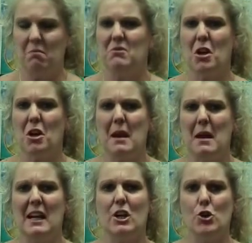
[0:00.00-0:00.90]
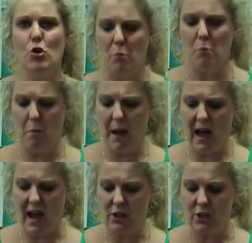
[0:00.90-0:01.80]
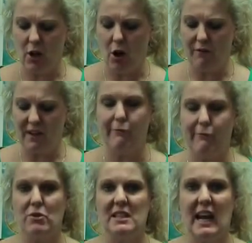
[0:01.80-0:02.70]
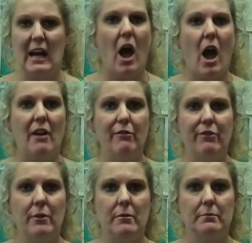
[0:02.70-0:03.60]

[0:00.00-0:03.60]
Don't make it a normal part of everyday life.